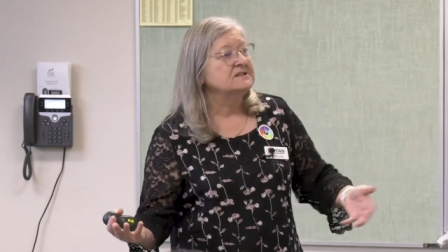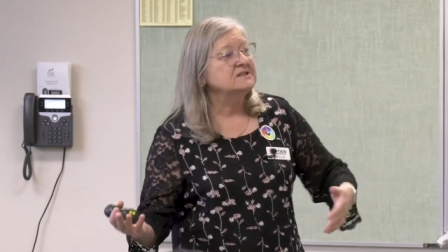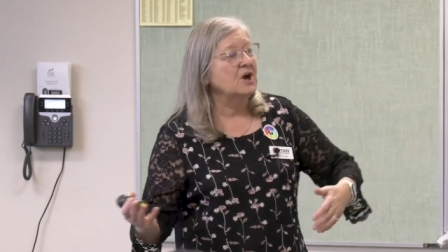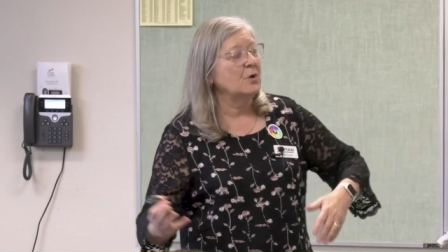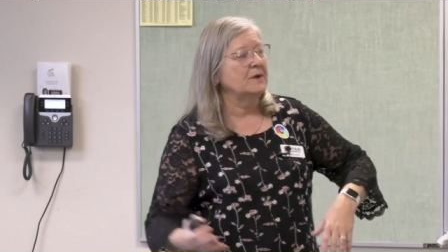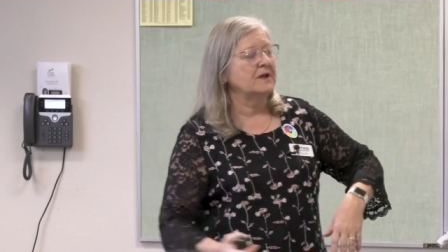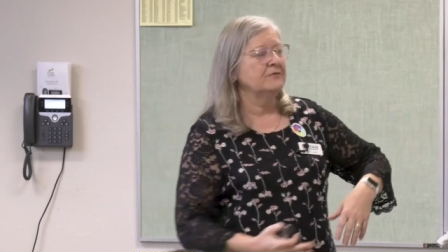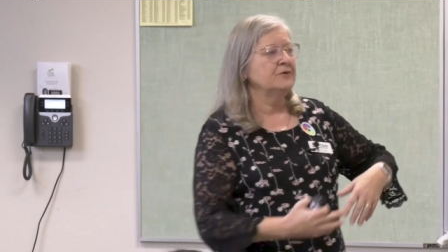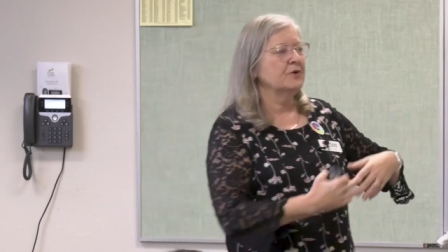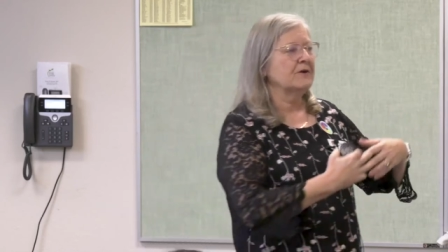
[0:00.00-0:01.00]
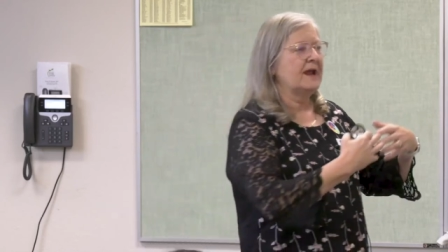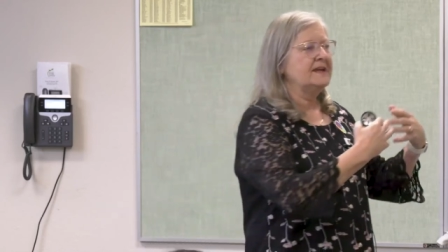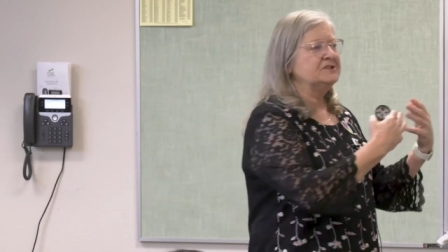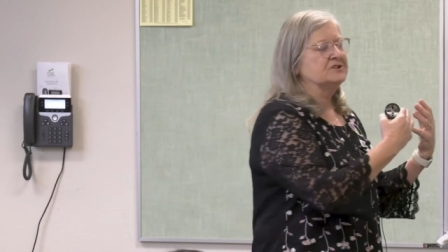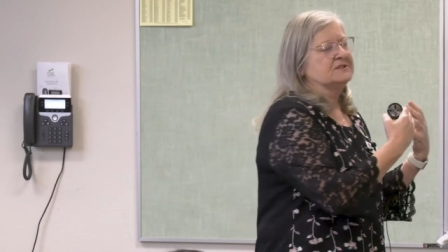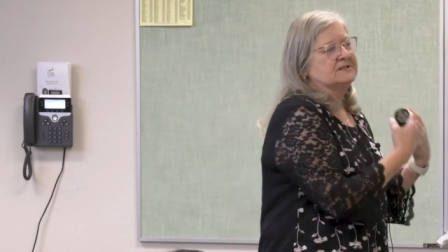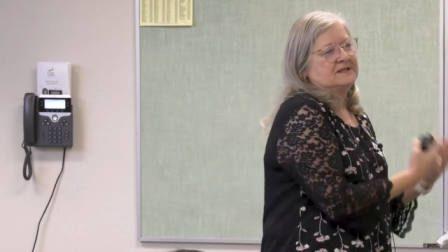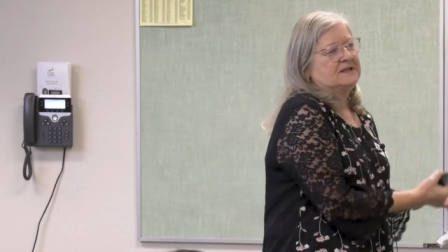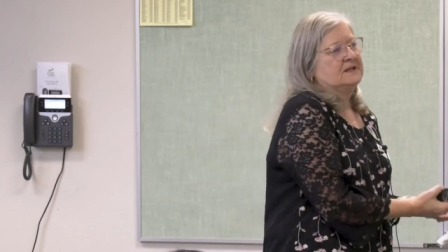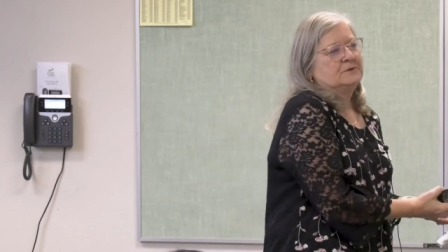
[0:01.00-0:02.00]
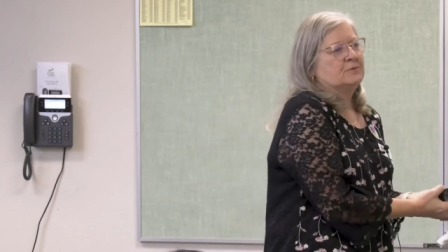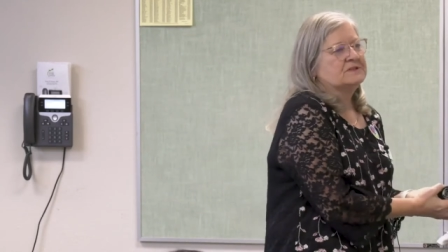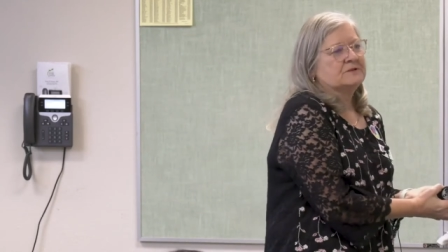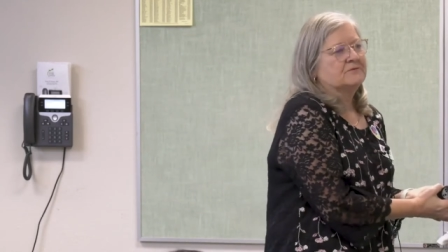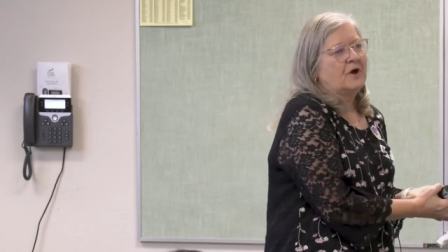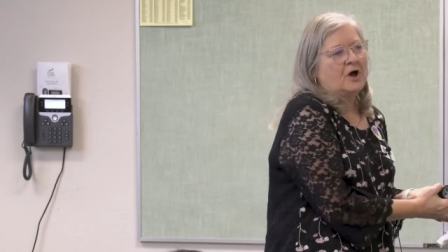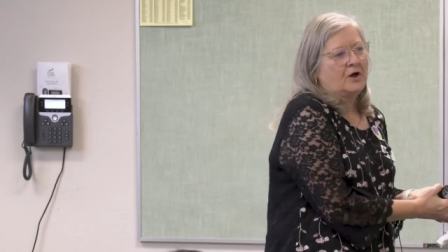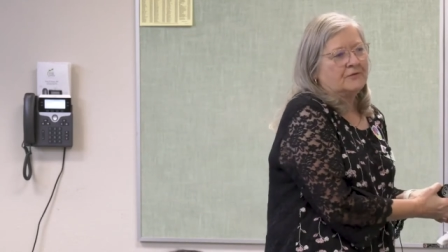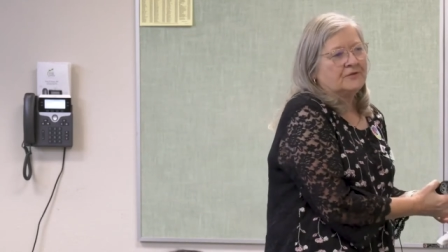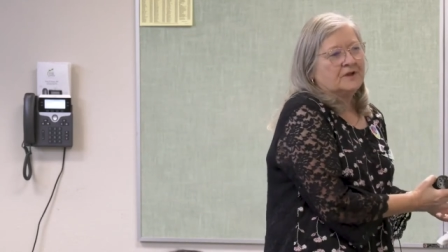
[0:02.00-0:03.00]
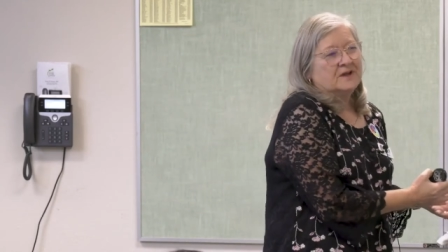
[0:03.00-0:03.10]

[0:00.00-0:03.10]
So if your agency was involved,